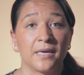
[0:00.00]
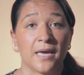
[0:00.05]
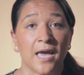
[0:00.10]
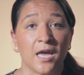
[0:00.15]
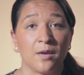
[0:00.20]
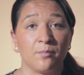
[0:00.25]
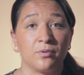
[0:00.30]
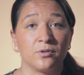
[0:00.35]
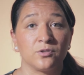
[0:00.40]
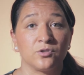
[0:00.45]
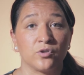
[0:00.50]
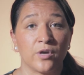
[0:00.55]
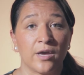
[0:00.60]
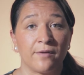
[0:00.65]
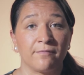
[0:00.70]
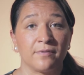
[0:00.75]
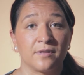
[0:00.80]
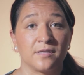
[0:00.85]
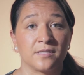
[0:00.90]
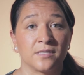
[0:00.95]
able to
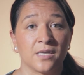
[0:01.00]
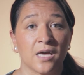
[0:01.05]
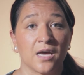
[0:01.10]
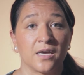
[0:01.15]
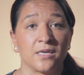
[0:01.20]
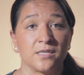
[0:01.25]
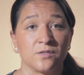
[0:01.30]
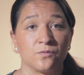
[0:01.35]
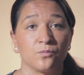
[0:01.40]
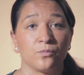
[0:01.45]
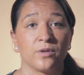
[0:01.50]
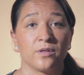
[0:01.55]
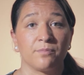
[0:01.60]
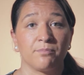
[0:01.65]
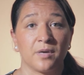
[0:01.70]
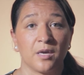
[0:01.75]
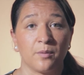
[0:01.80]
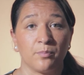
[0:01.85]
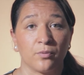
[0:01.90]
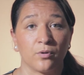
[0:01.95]
empathize with
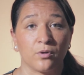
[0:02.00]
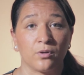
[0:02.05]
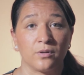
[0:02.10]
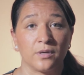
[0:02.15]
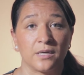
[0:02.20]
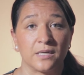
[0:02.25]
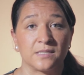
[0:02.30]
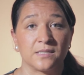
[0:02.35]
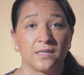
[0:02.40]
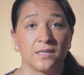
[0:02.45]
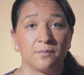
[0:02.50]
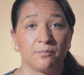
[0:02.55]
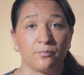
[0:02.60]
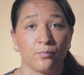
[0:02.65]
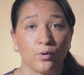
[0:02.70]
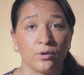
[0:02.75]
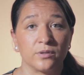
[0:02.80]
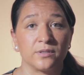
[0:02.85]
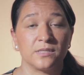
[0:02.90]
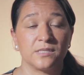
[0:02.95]
people is an
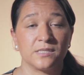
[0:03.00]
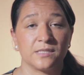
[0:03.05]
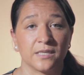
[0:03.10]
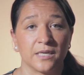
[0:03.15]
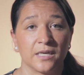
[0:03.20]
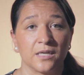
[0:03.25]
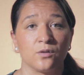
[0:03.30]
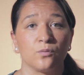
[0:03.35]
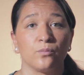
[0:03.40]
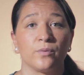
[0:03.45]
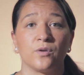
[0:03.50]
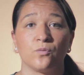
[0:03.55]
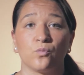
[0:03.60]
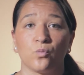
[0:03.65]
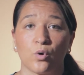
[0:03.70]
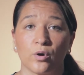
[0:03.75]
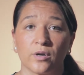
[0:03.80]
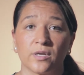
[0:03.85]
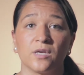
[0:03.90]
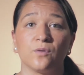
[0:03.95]
important skill when
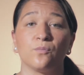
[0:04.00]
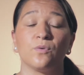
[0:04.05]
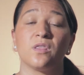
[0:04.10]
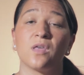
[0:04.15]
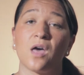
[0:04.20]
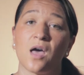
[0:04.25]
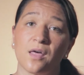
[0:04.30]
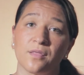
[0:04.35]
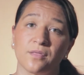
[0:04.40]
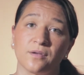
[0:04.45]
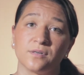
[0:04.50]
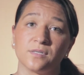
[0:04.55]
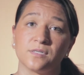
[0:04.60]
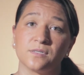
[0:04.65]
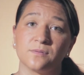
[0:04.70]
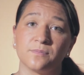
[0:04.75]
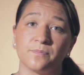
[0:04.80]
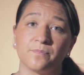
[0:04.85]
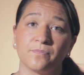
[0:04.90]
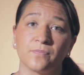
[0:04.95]
working with
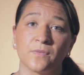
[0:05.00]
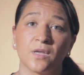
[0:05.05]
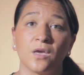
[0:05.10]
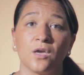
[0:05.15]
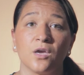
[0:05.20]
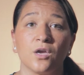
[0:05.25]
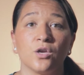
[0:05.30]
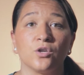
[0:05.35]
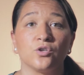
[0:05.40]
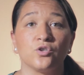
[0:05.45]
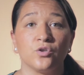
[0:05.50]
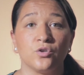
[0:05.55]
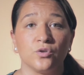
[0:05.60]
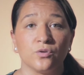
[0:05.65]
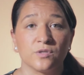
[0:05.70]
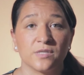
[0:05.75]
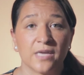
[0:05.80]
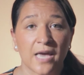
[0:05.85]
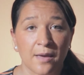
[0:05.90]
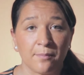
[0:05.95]
others. To
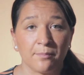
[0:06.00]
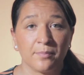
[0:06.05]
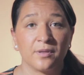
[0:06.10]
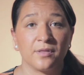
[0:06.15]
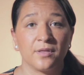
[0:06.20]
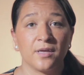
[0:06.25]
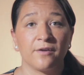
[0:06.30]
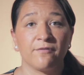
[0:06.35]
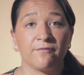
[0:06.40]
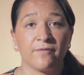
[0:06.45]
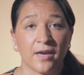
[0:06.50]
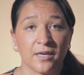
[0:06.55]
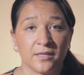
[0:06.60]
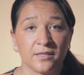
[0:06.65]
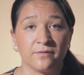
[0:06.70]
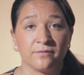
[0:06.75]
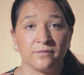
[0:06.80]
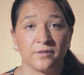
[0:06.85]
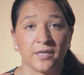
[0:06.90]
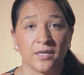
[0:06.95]
use empathy
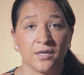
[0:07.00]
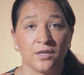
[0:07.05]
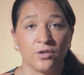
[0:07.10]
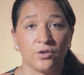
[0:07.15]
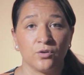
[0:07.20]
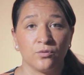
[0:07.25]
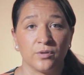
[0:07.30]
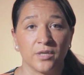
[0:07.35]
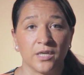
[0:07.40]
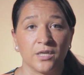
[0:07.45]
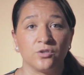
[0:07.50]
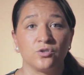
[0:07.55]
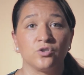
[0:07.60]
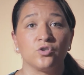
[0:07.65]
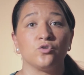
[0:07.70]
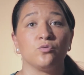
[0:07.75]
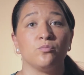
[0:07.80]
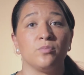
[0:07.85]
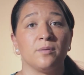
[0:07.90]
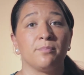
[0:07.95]
effectively, you need
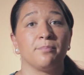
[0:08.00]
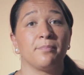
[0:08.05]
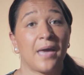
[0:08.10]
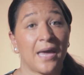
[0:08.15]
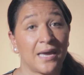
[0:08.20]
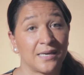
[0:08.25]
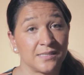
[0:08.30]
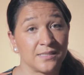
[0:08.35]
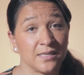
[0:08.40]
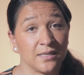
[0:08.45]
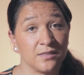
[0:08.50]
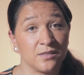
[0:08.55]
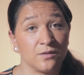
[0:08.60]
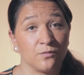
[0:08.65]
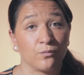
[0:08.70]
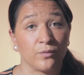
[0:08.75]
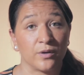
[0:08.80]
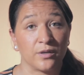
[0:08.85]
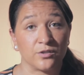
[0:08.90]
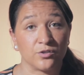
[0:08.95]
to be patient
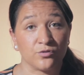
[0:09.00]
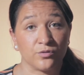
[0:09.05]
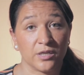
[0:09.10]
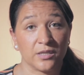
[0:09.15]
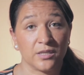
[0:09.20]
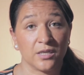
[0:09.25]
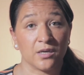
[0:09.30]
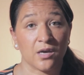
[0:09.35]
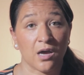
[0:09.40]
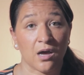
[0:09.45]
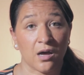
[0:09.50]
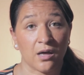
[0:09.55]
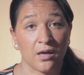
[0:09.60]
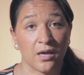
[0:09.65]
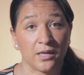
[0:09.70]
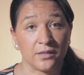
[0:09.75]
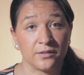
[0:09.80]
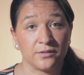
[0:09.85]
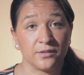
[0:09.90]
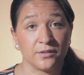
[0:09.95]
when treating our
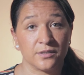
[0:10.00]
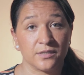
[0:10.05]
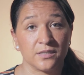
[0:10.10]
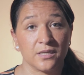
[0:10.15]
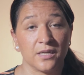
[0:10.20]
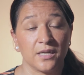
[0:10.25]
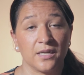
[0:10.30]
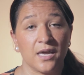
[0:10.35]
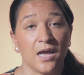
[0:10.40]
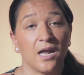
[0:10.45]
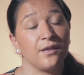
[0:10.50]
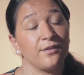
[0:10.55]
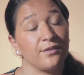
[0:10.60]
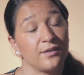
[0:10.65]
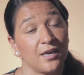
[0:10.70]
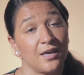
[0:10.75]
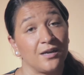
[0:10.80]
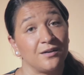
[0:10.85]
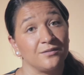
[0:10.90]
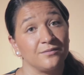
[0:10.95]
elders in
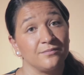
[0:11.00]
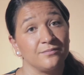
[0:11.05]
healthcare.